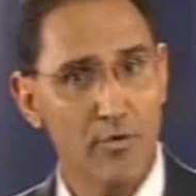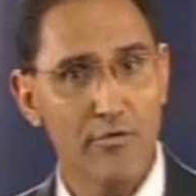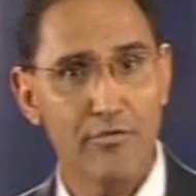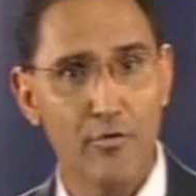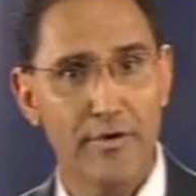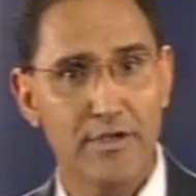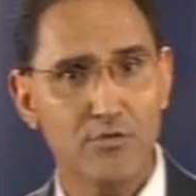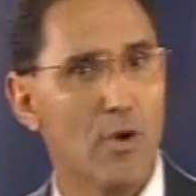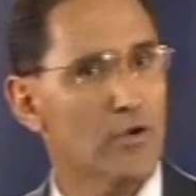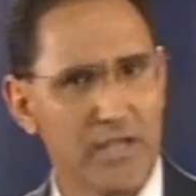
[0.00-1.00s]
authorities
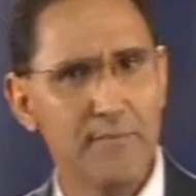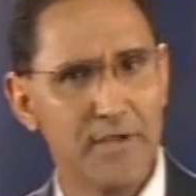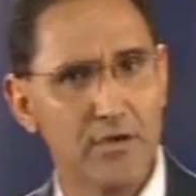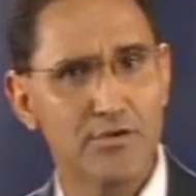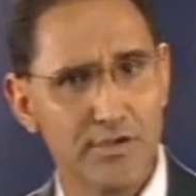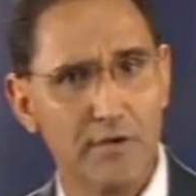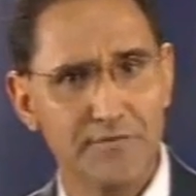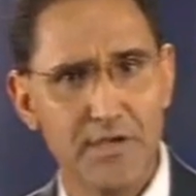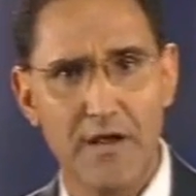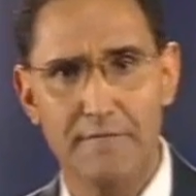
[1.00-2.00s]
while keeping yourself
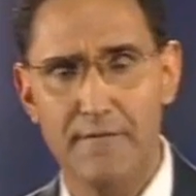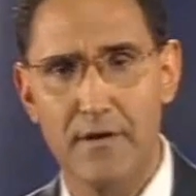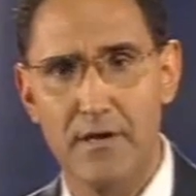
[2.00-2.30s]
safe.